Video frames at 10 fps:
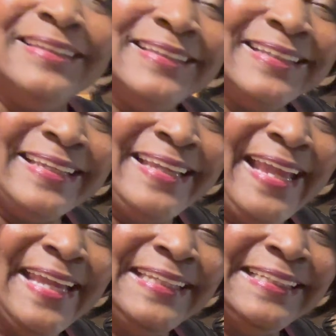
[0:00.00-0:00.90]
the
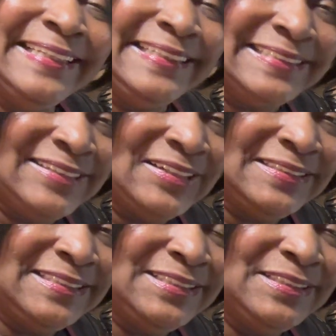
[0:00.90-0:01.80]
canned link
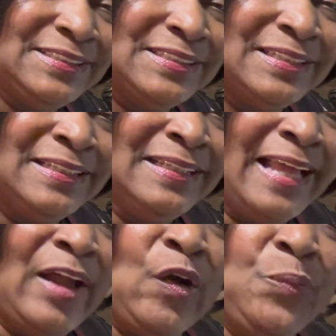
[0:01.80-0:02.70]
sausages.
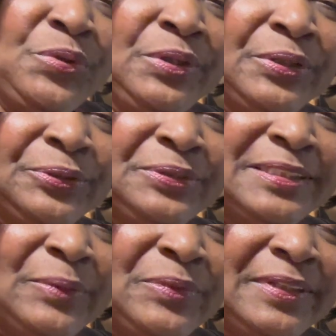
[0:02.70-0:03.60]
I hope you learned
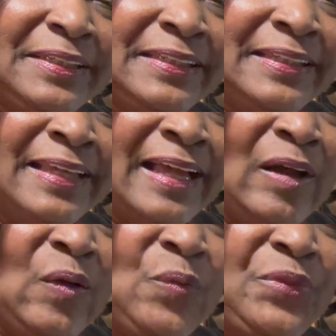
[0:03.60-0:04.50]
something. I
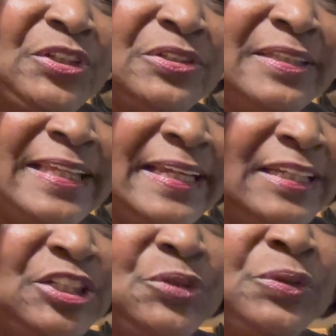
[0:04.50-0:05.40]
hope
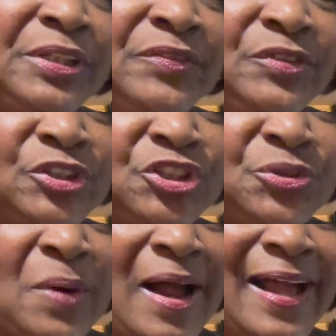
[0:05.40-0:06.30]
that you'll give it a
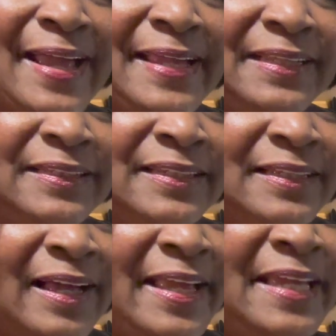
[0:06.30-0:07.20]
try,
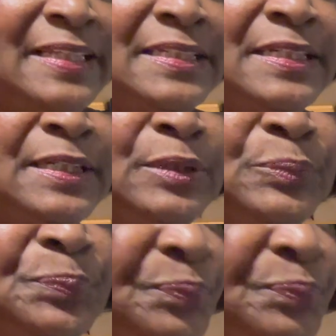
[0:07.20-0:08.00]
and